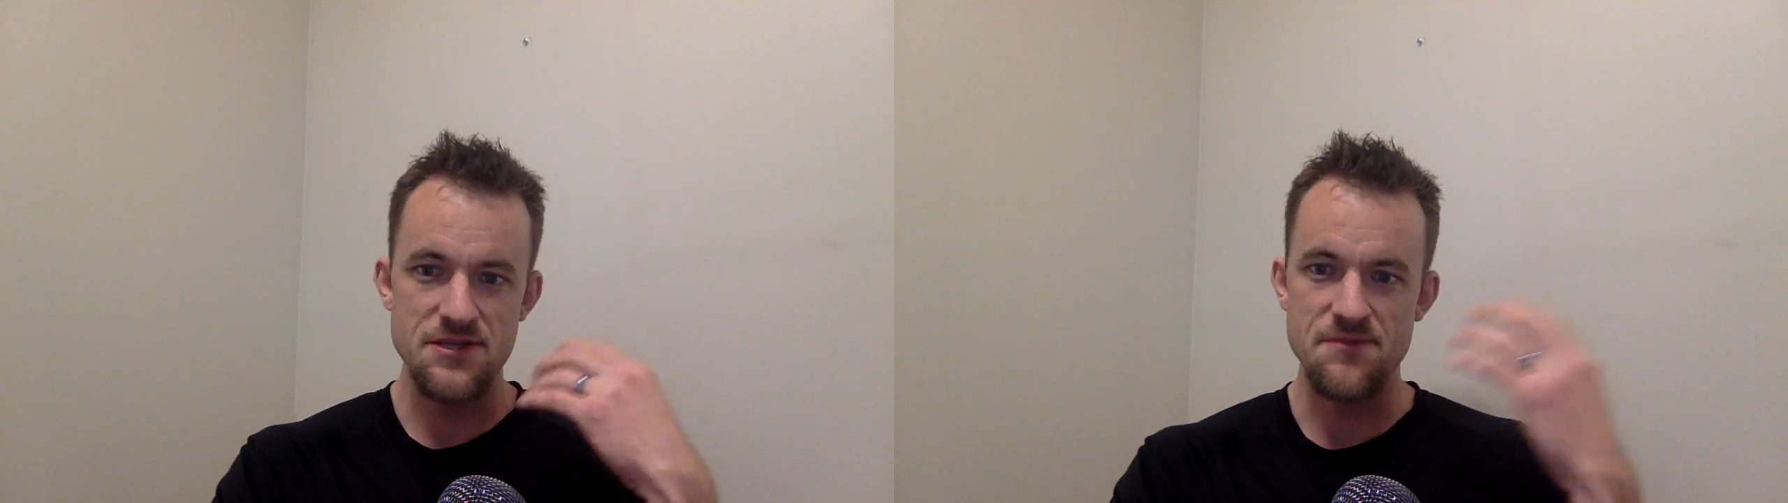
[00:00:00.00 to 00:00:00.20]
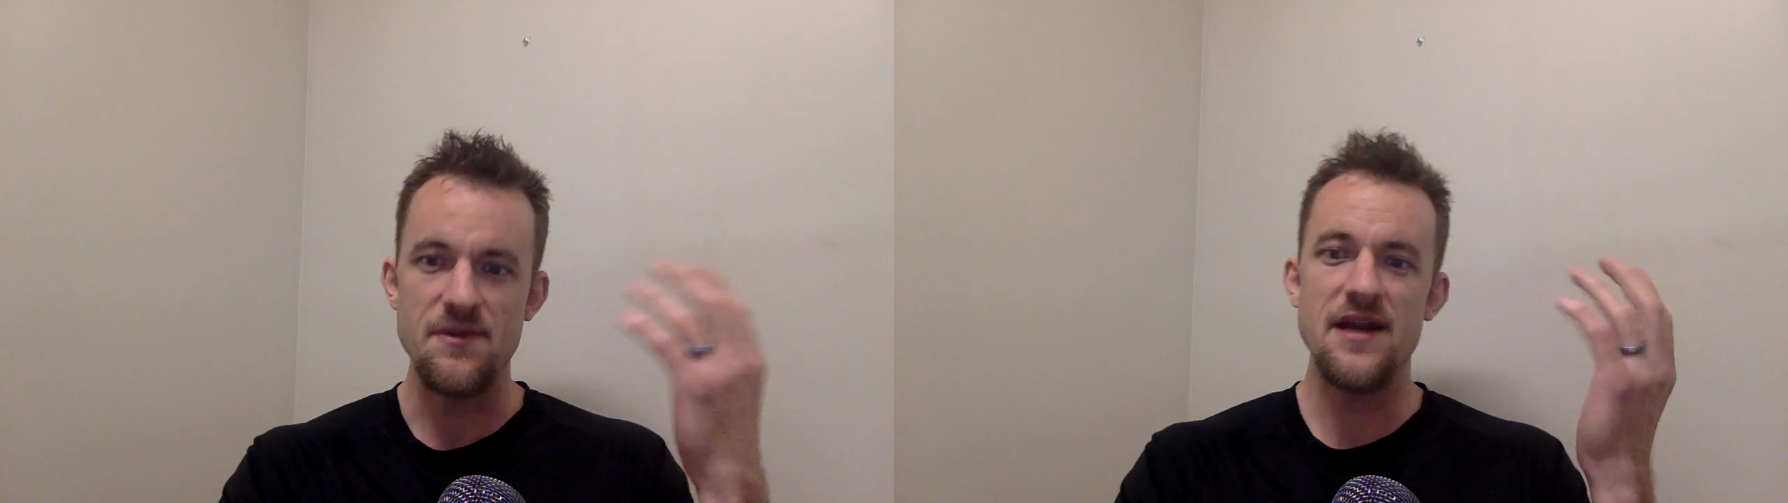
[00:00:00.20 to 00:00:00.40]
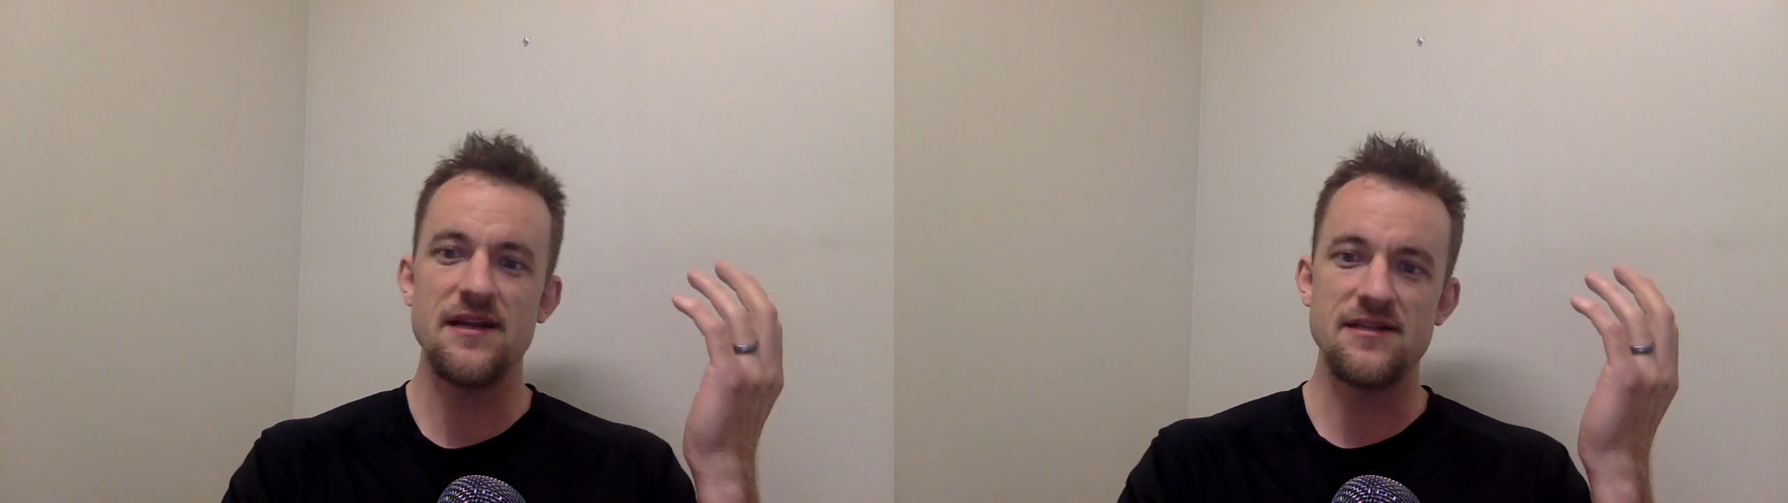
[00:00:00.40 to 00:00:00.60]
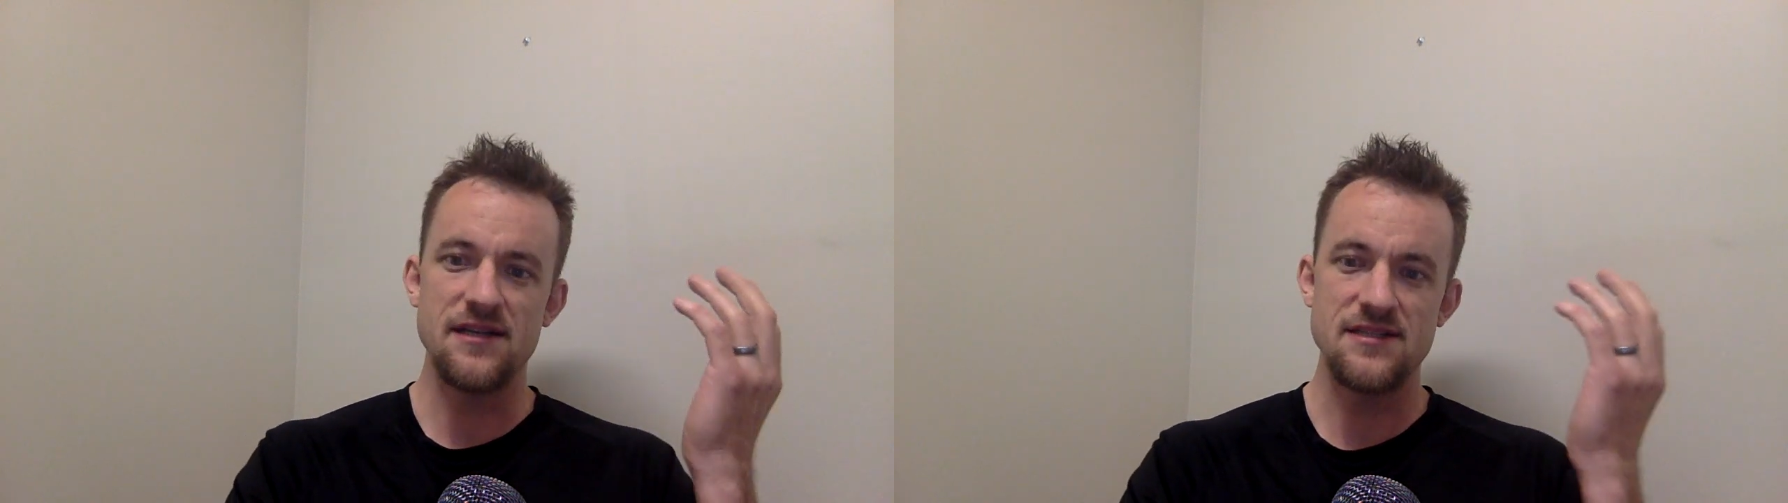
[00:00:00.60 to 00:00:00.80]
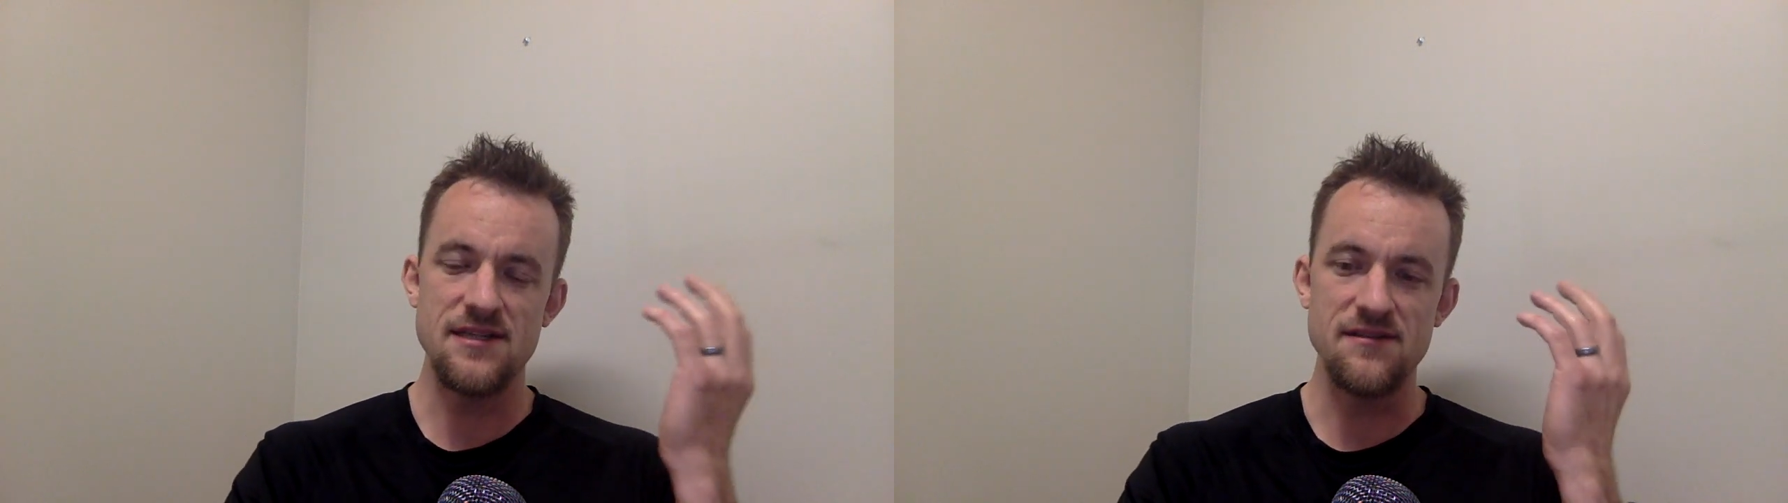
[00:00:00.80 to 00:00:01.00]

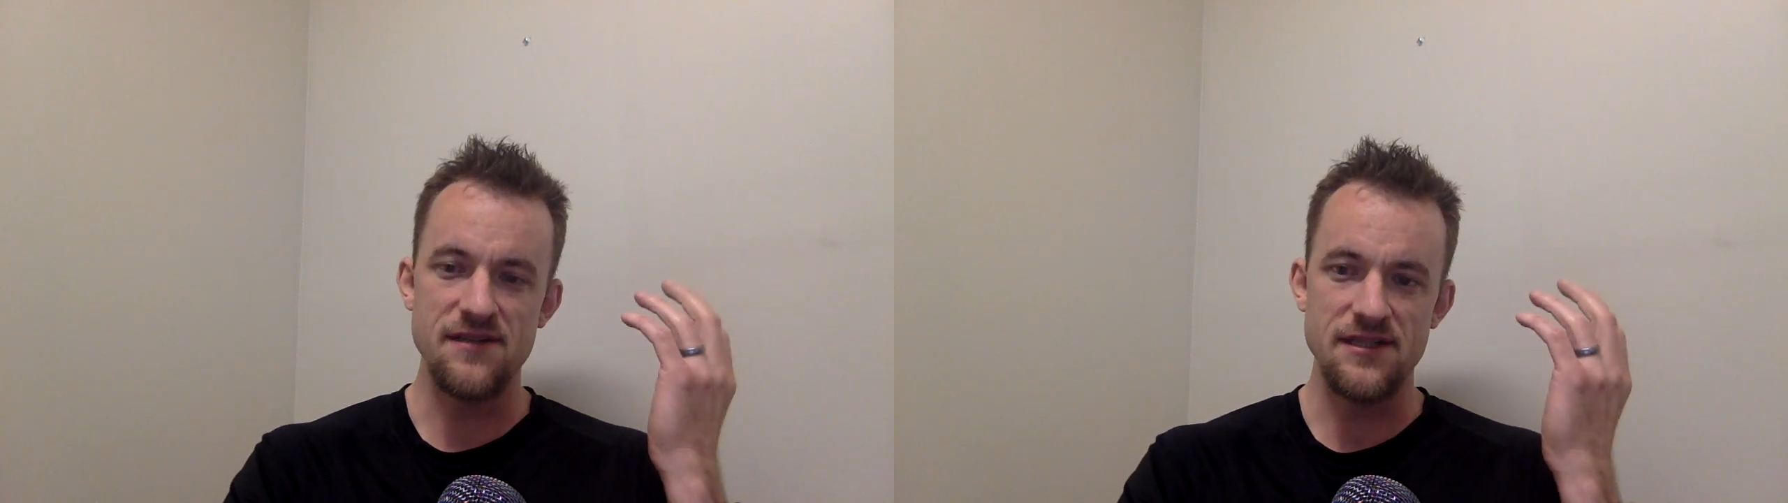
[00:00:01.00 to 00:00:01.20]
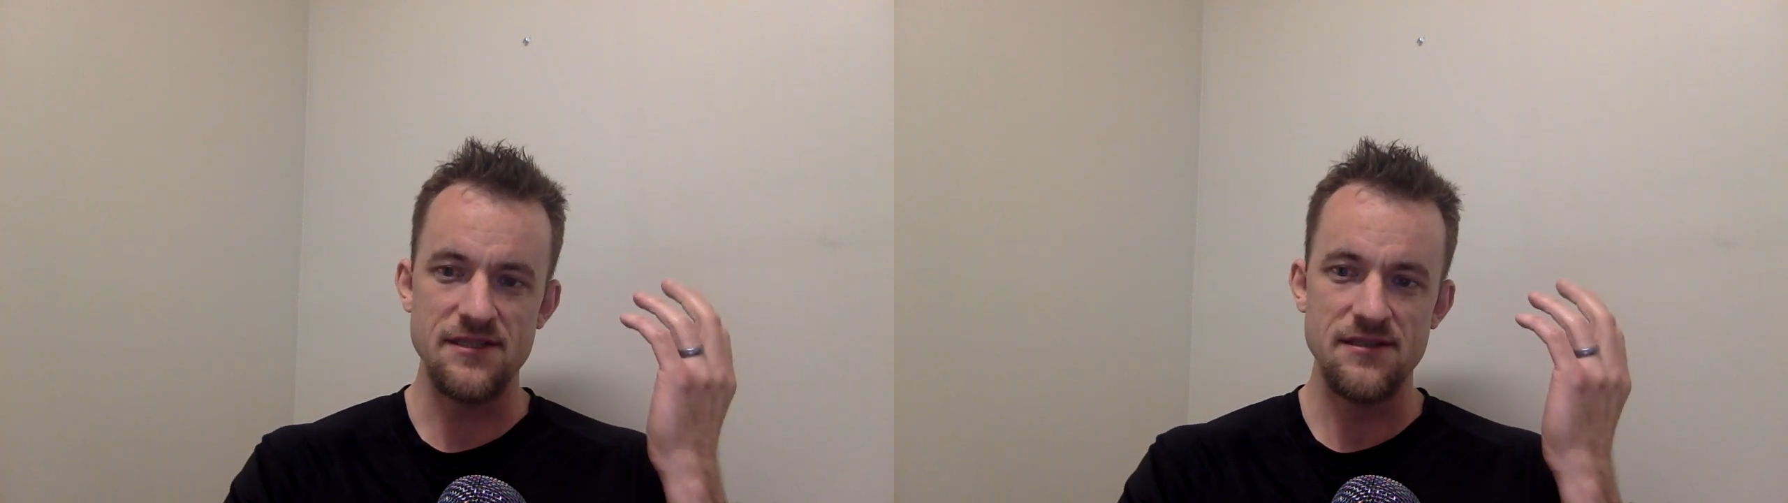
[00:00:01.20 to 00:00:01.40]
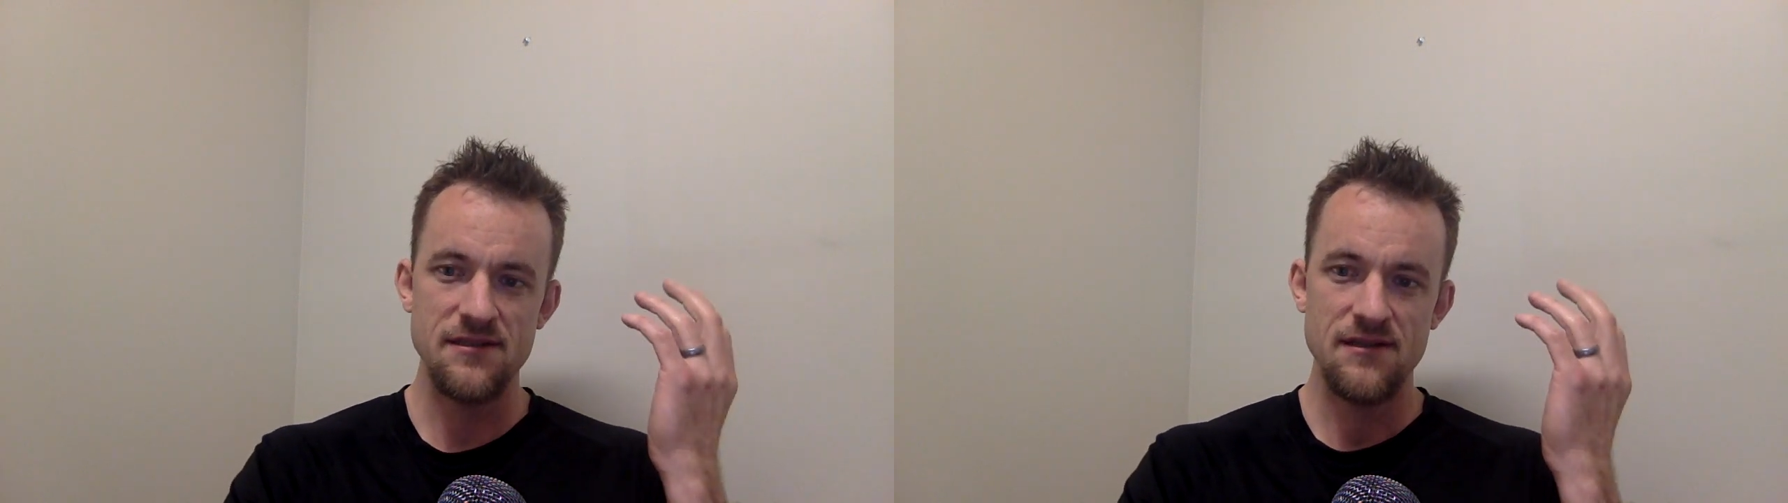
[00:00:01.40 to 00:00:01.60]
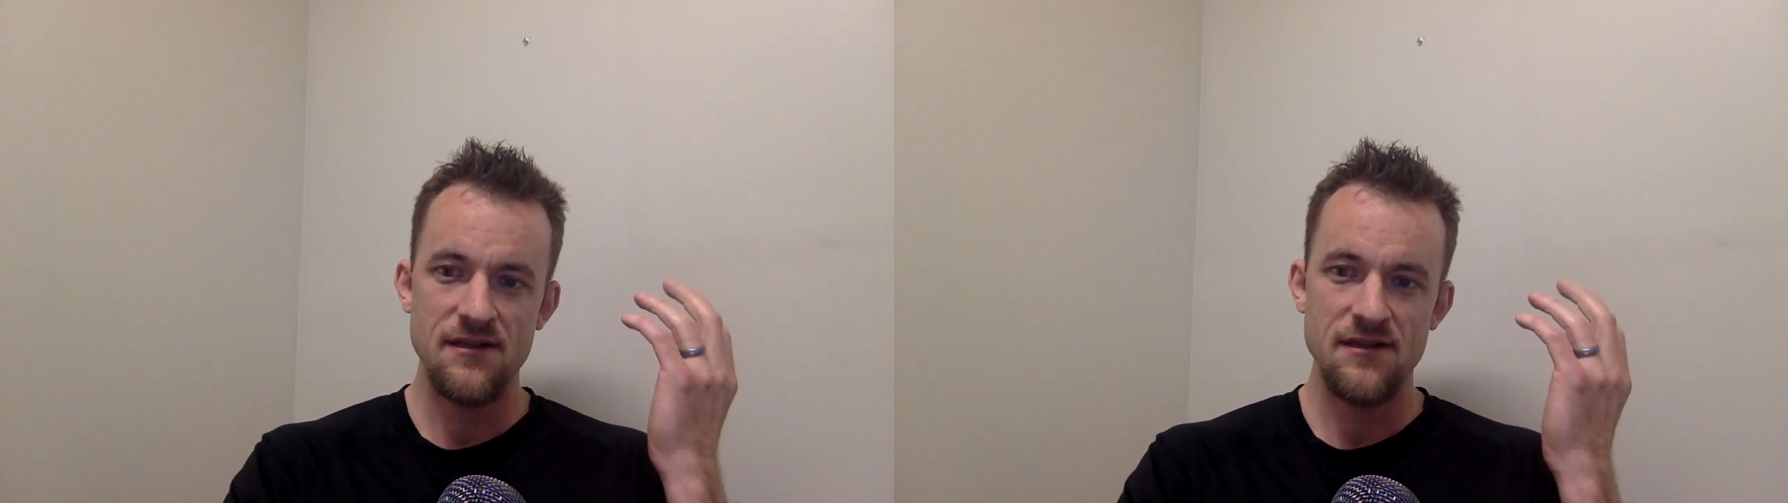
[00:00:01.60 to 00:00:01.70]
dramatically accelerated.